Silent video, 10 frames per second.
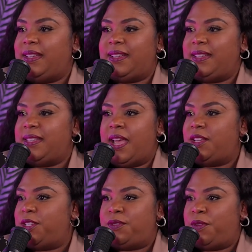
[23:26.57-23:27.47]
It's not
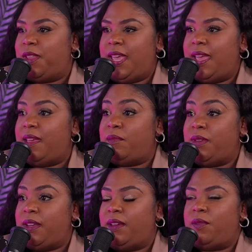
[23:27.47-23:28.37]
just for them,
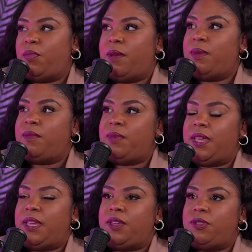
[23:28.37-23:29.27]
PrEP can
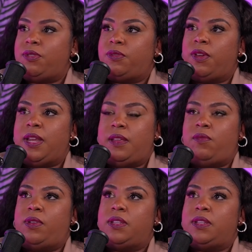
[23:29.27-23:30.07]
be used for anyone.